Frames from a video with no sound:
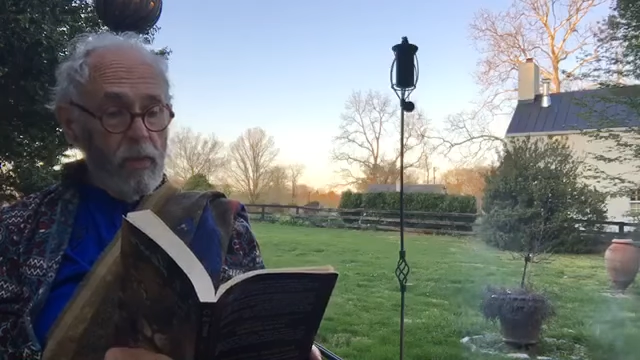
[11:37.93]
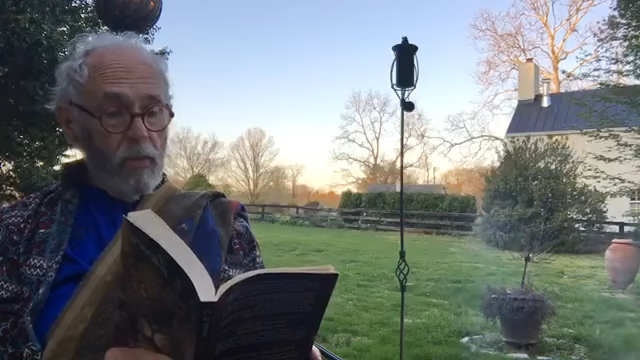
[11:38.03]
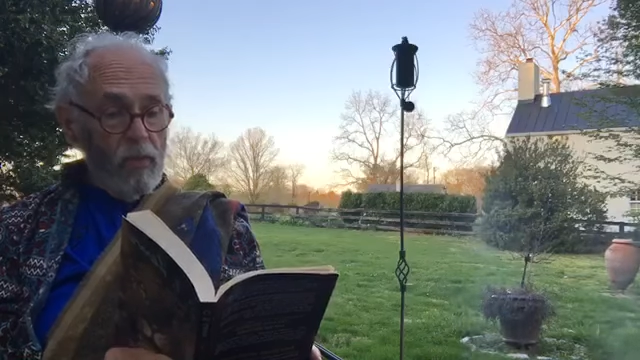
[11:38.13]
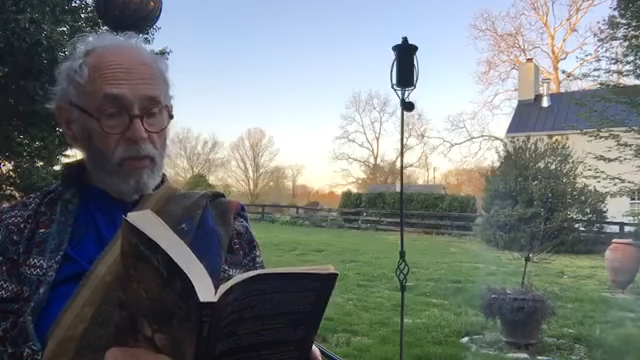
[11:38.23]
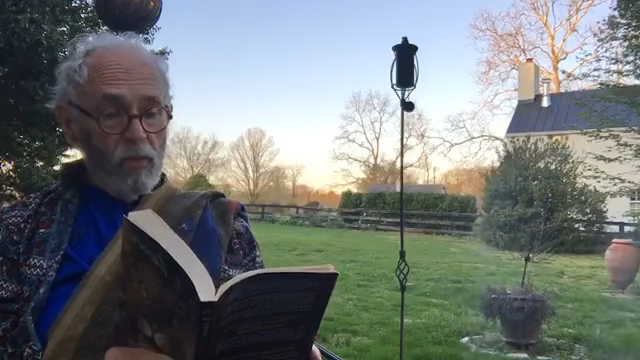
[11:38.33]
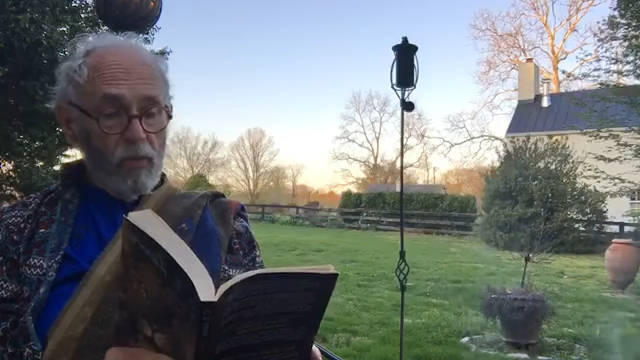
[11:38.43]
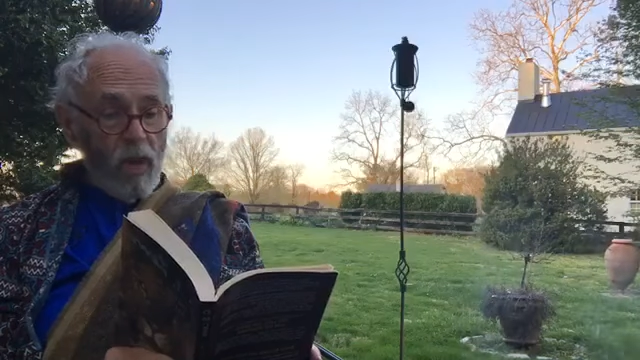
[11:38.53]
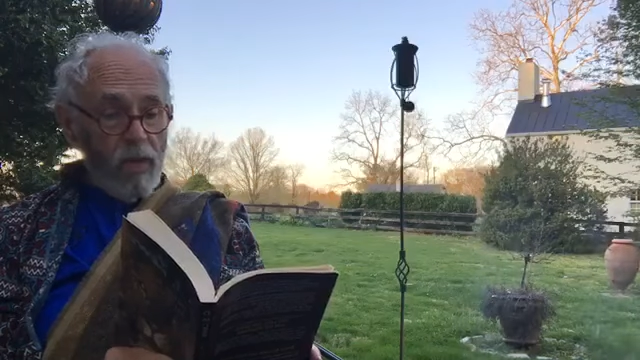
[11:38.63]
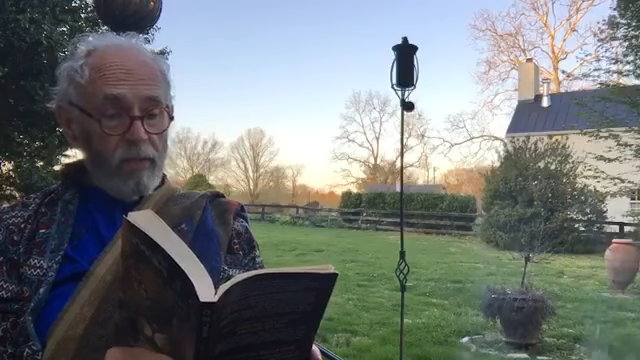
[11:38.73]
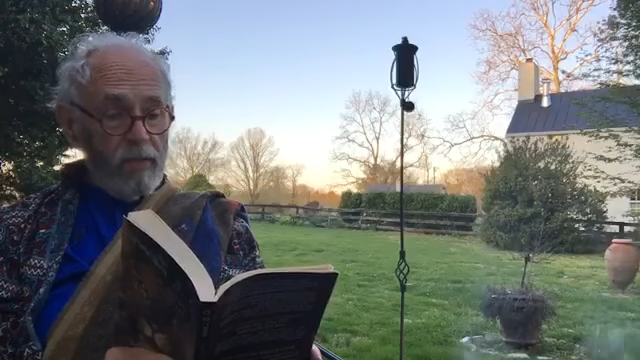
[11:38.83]
With a
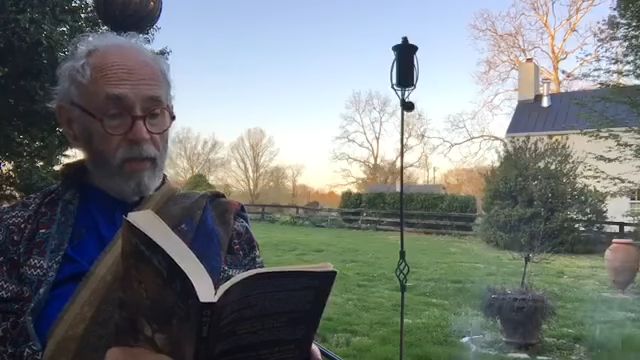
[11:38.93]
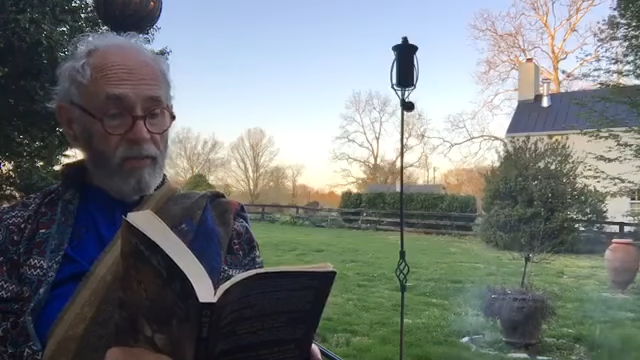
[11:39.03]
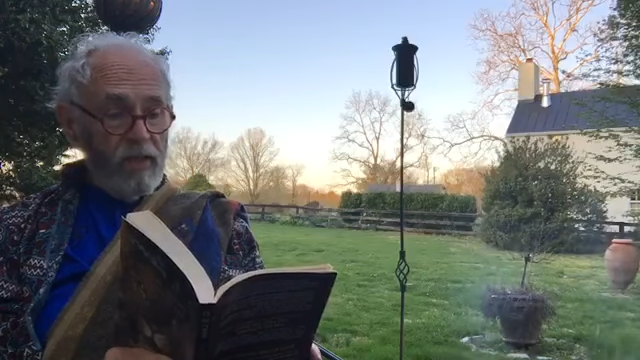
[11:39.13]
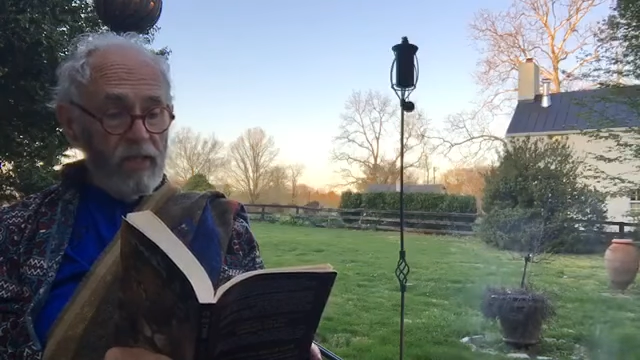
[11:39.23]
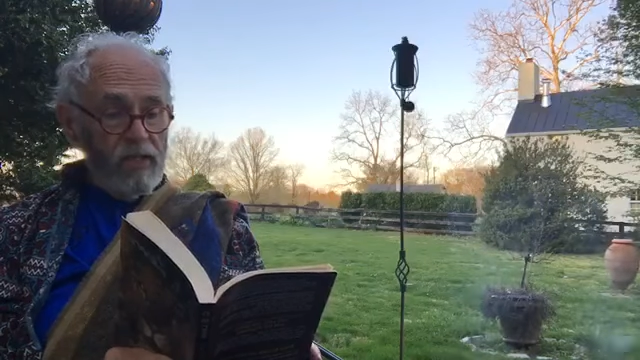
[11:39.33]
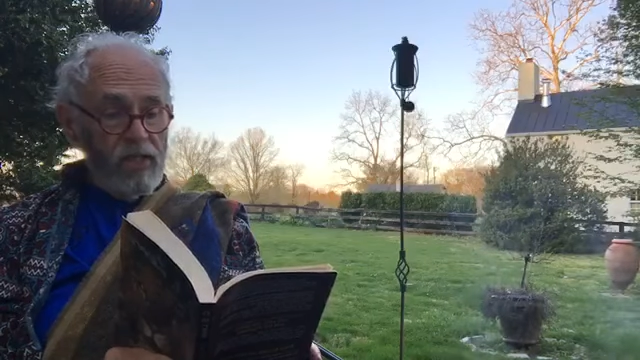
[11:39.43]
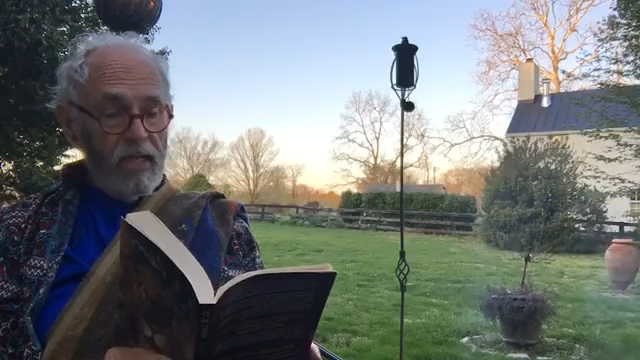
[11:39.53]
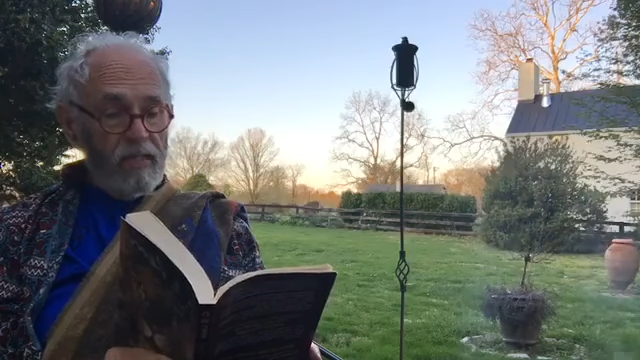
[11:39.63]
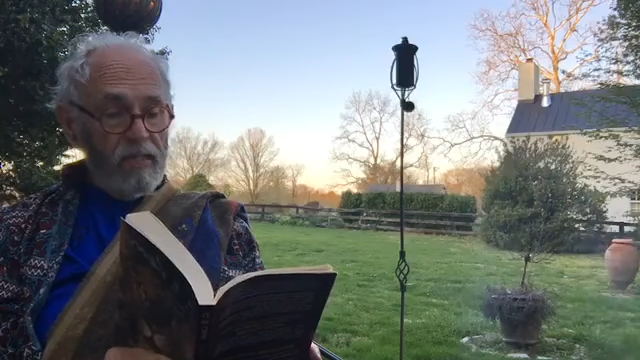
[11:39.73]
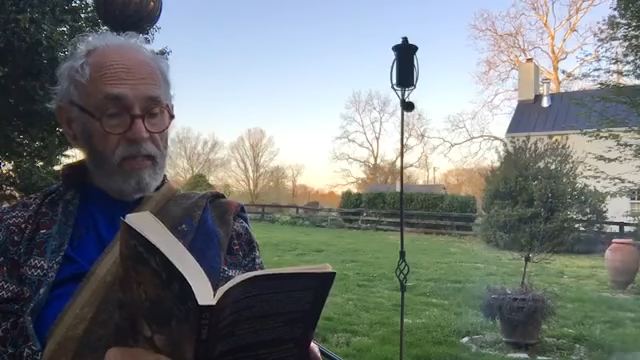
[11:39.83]
rider, I've got a
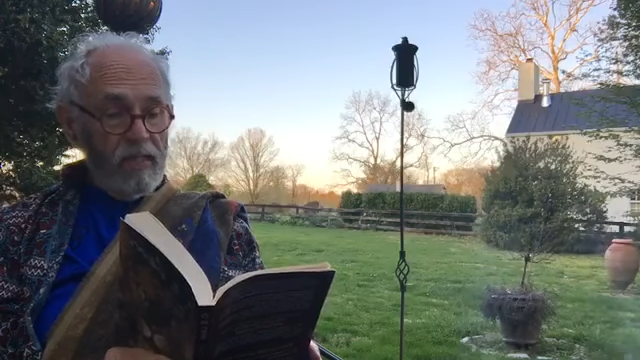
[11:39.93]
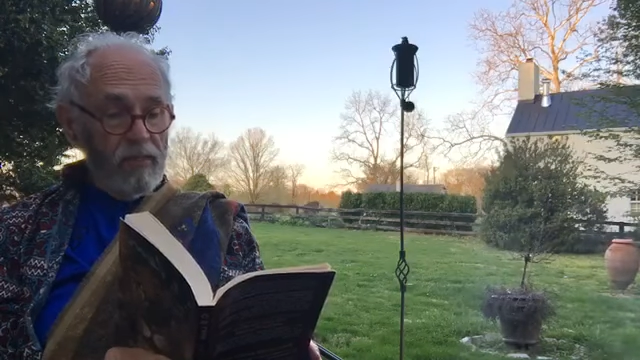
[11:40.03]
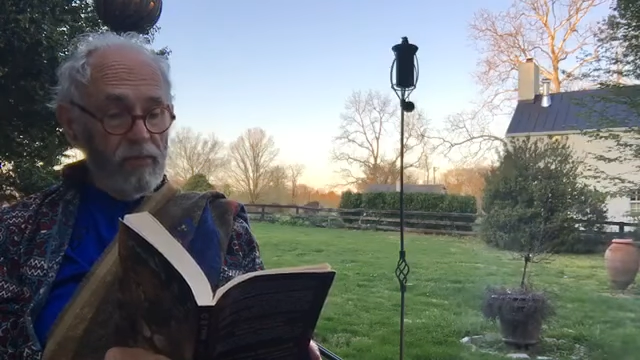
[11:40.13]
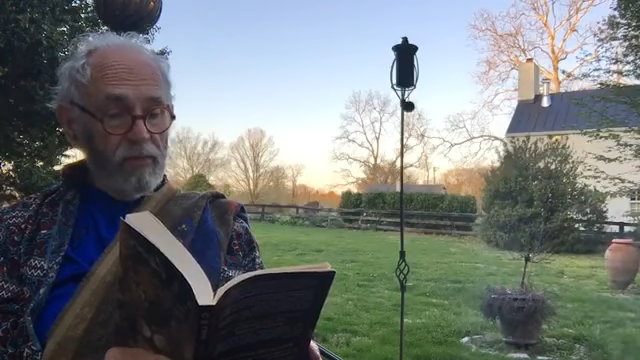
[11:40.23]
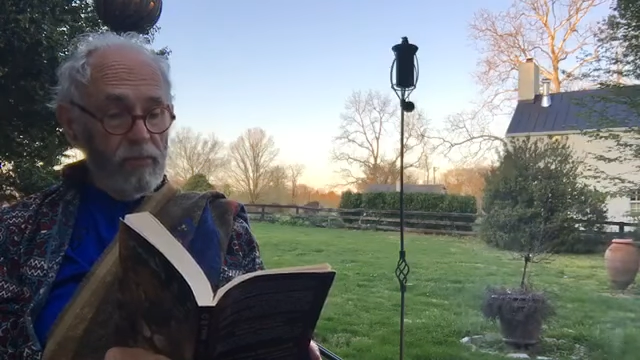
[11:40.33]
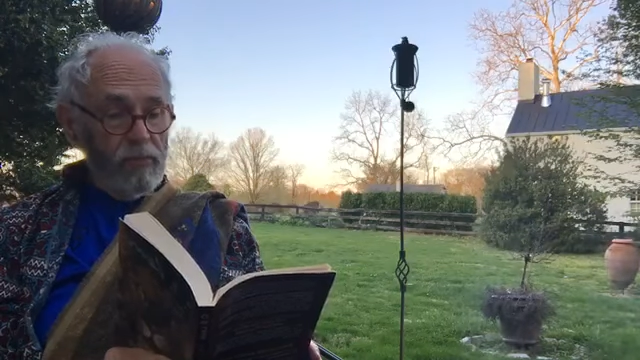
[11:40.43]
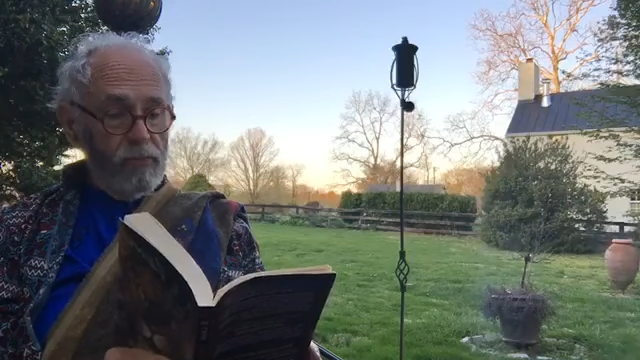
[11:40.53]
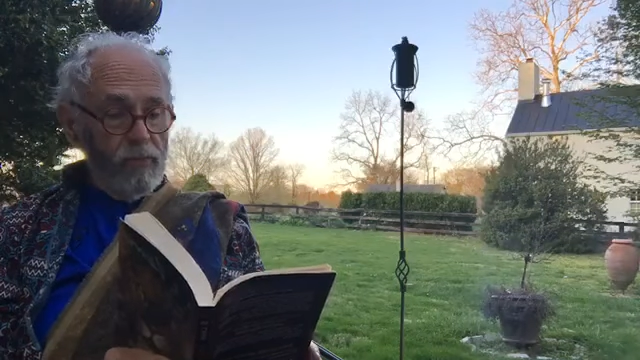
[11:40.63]
chance to get through.